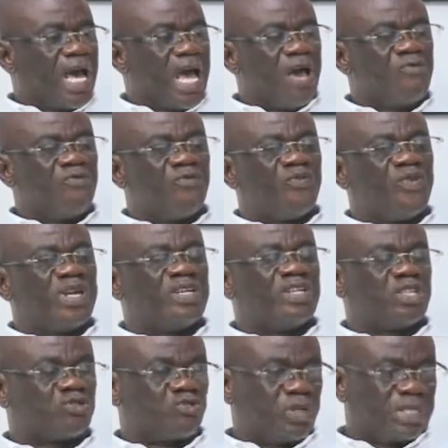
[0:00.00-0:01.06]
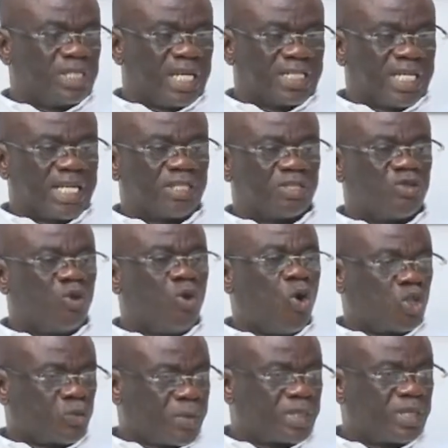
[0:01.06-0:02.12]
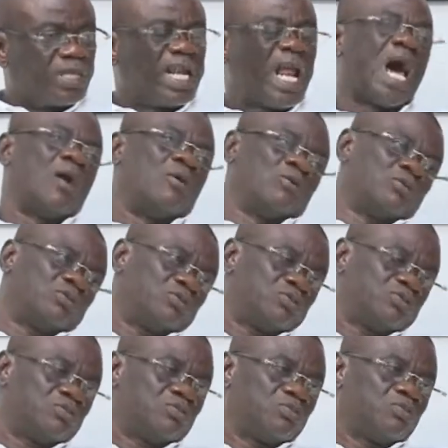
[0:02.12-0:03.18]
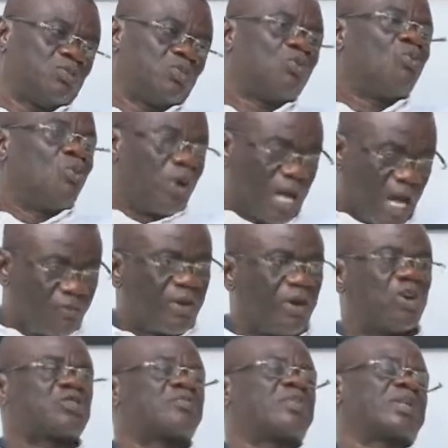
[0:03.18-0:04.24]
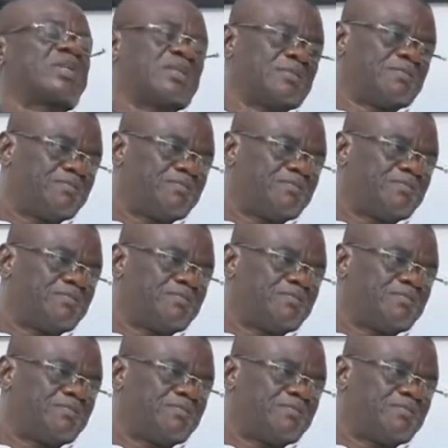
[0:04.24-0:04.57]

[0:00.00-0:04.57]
every district that has no hospital now will have a hospital.